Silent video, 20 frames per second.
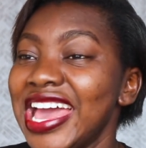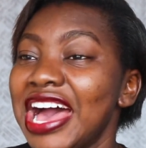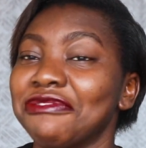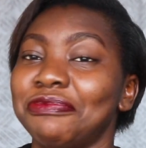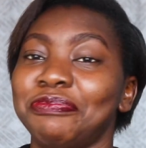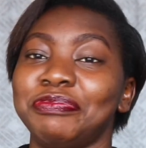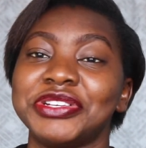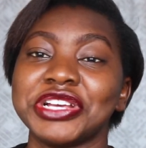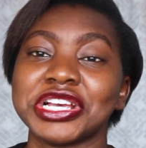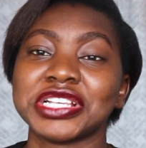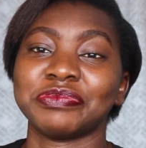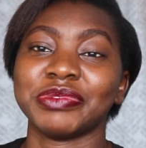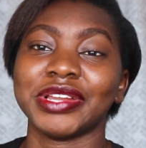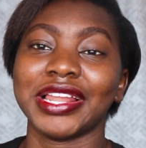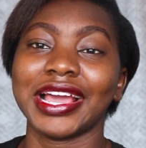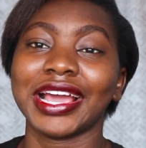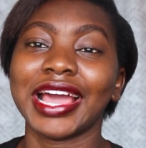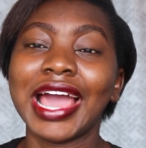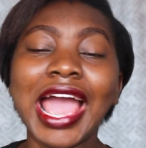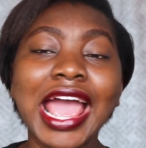I've just been
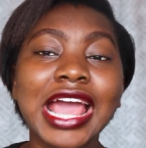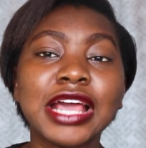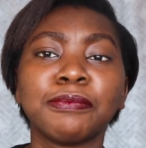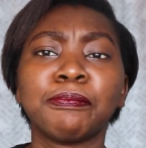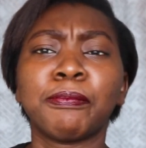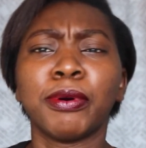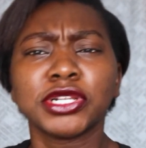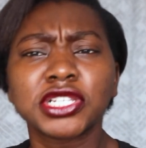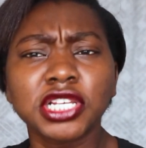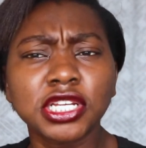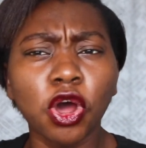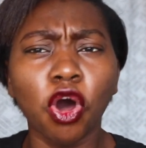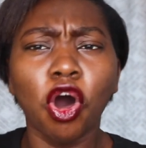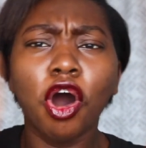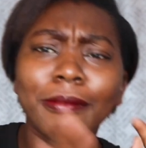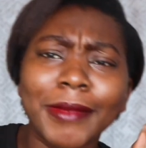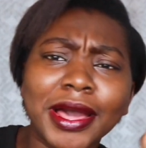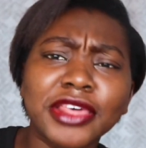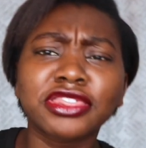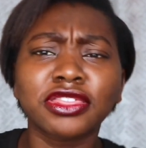like putting
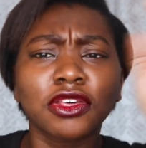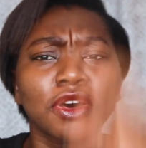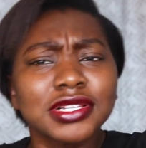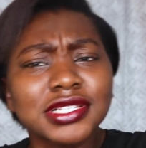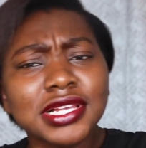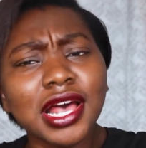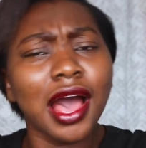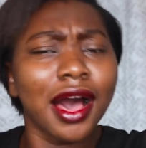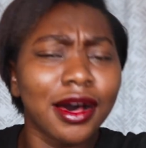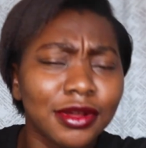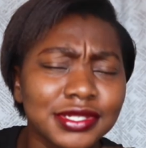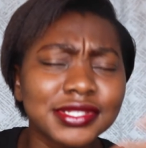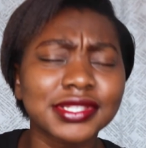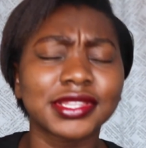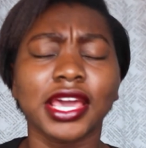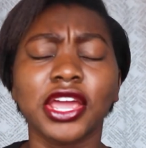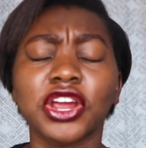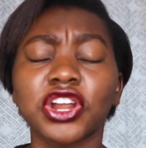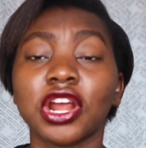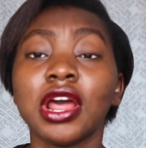all my thoughts out
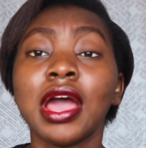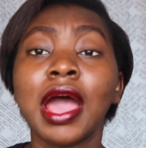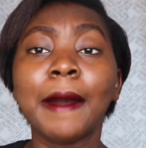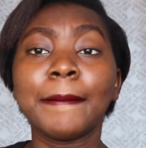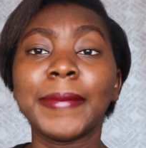there,